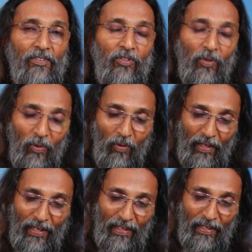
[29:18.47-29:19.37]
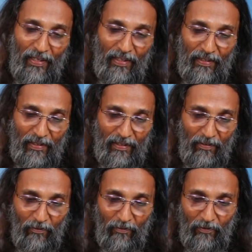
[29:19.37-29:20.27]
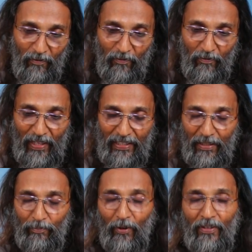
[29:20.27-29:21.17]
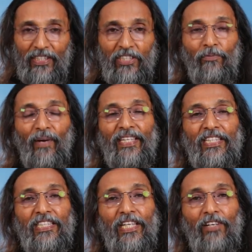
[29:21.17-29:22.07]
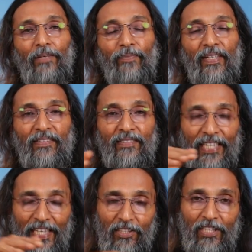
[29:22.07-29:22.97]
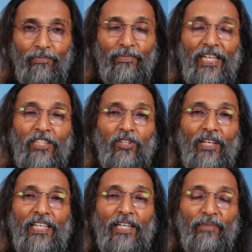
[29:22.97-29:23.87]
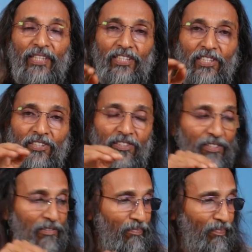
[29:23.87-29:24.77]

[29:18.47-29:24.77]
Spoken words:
So when the progressive mind is developing, the next step naturally emerges,